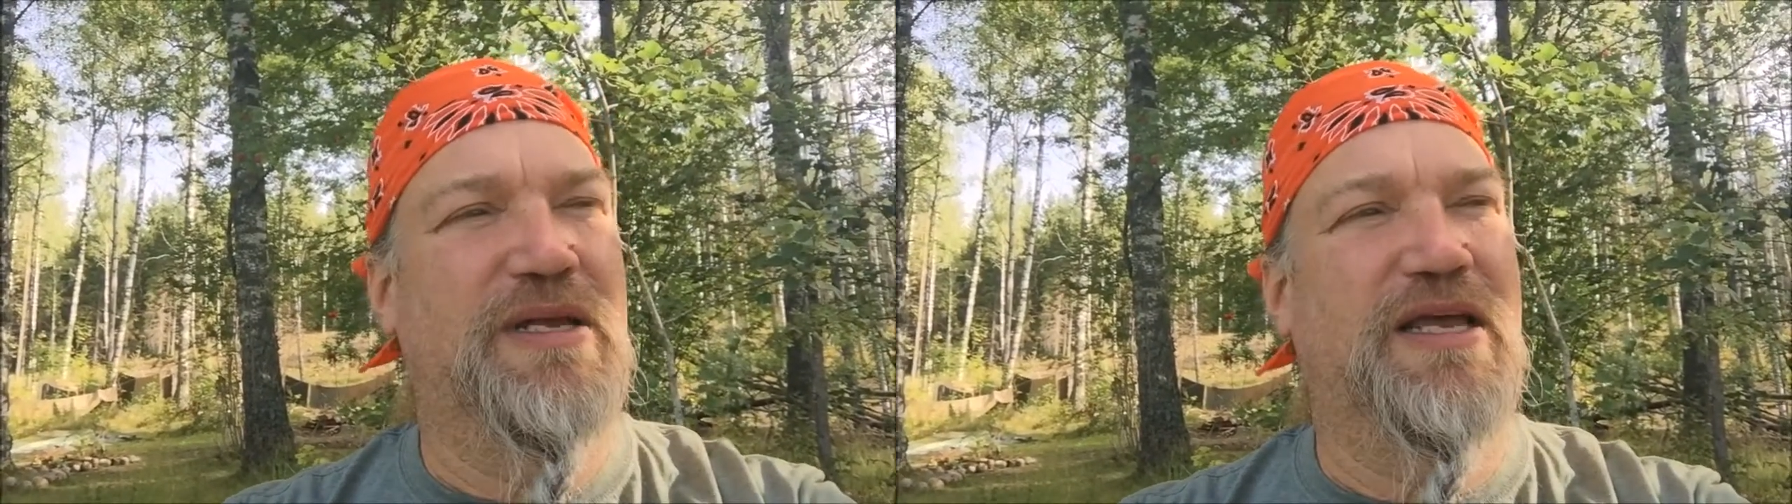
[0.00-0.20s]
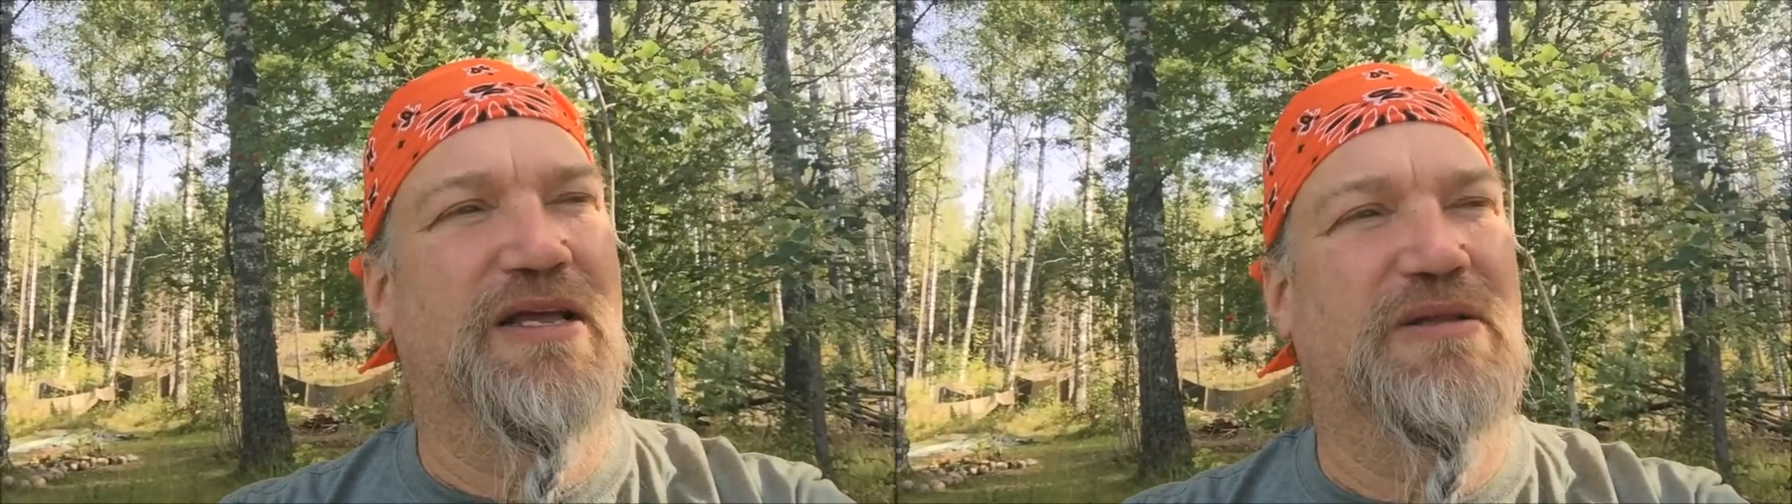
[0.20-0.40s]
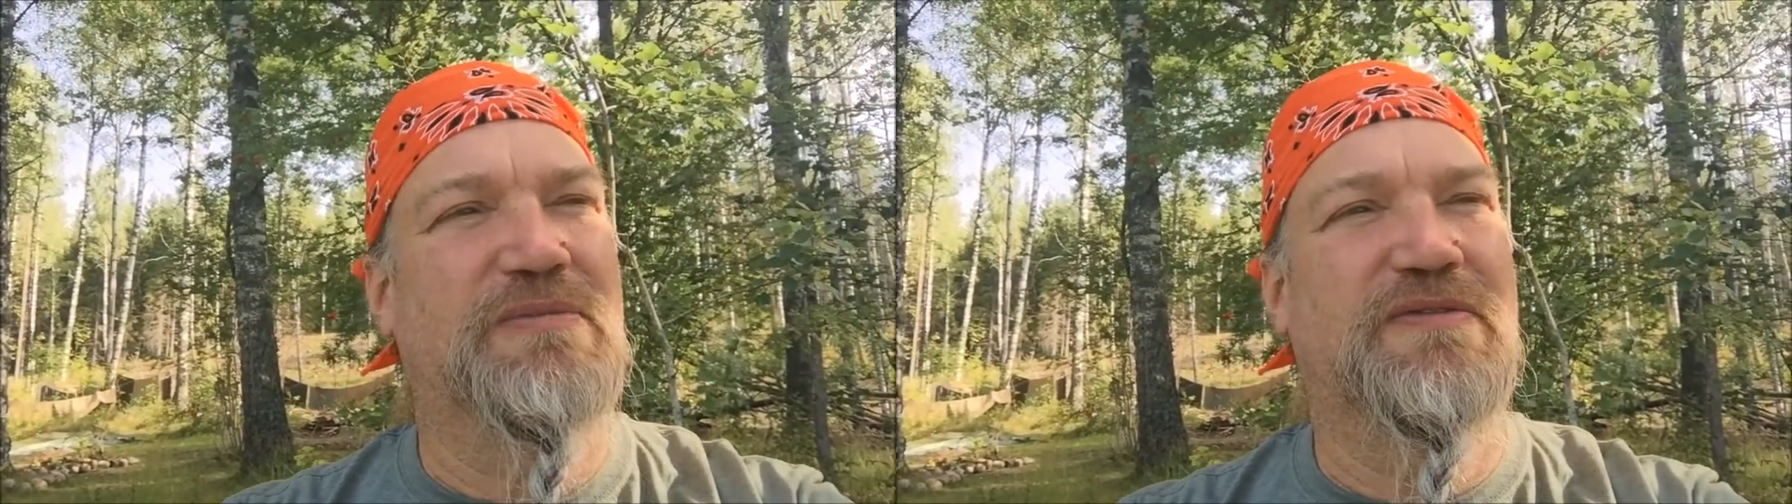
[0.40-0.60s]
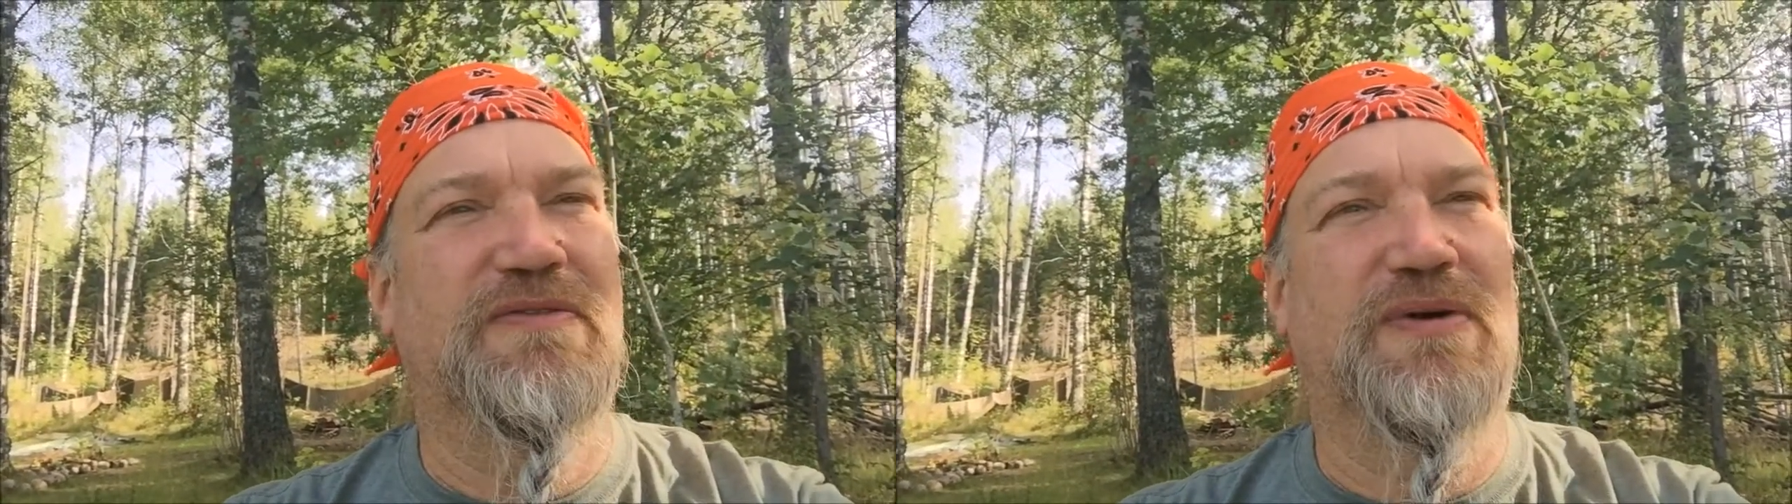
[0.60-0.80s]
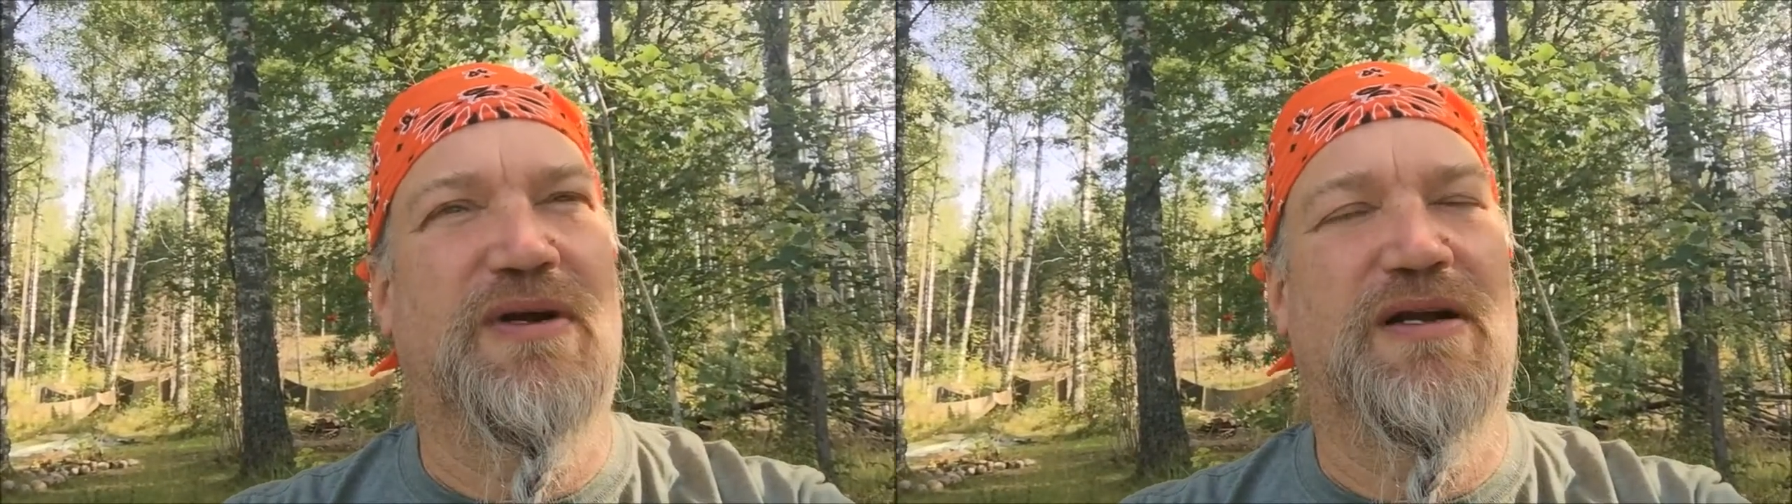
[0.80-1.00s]
been held
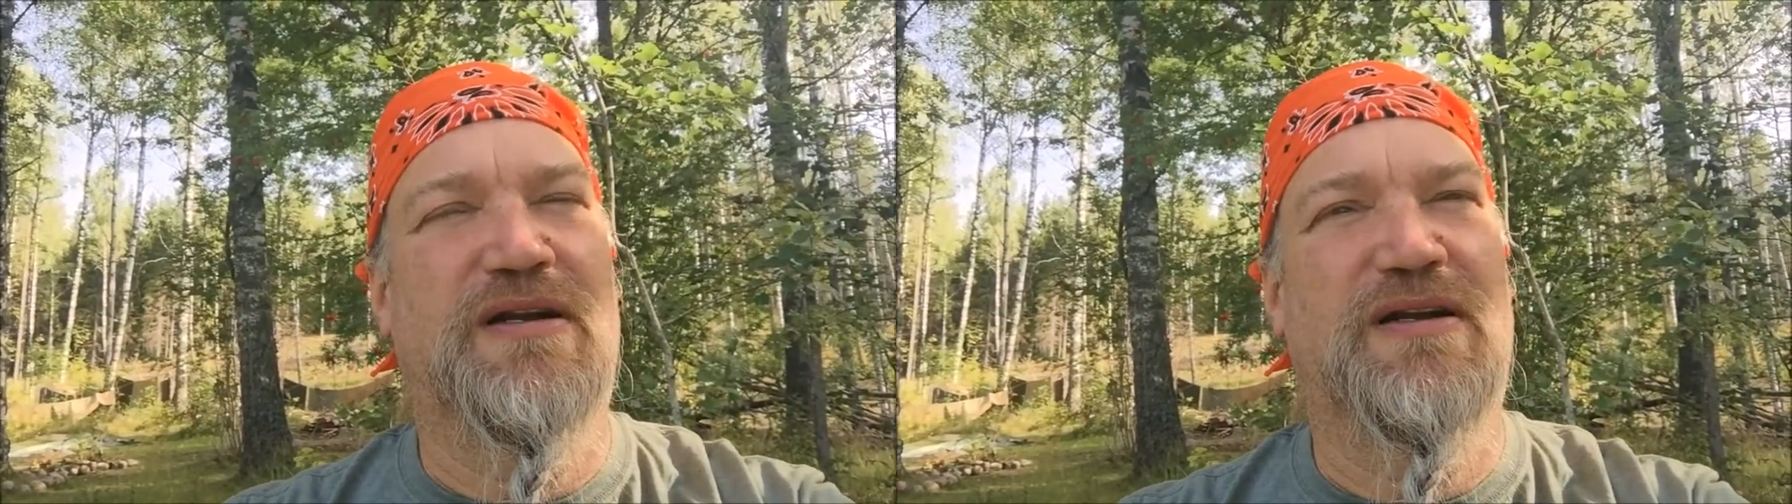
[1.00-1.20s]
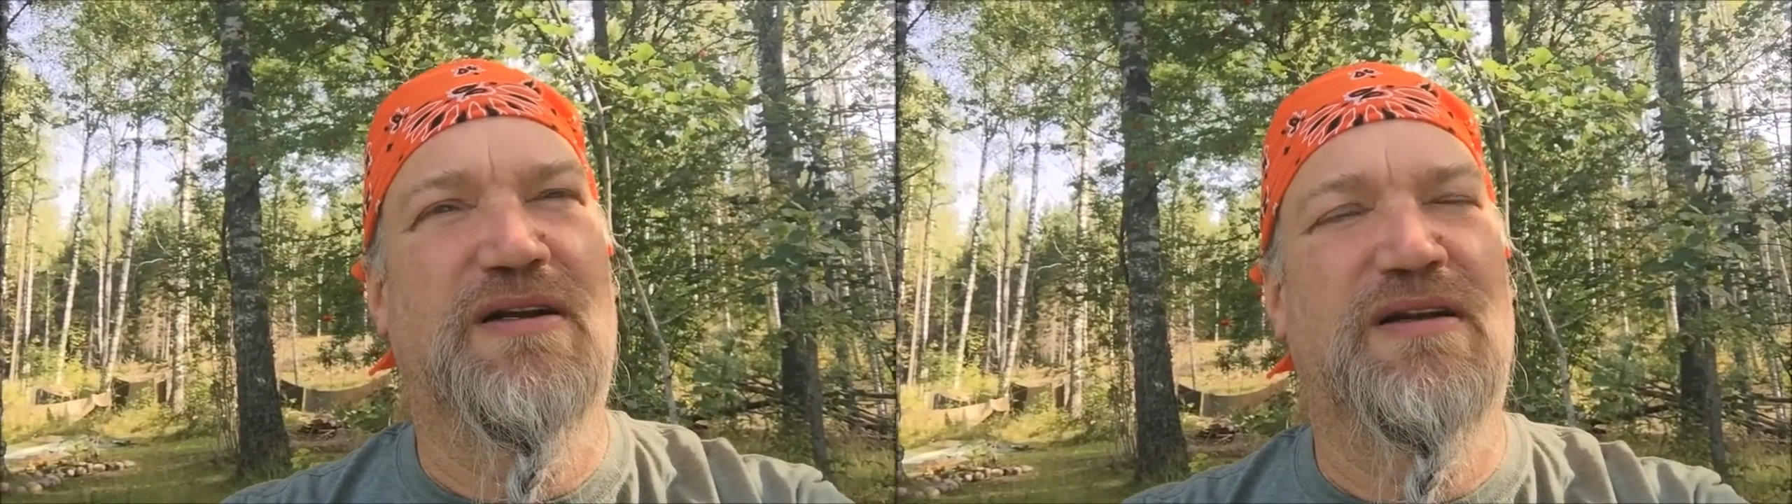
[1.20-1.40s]
before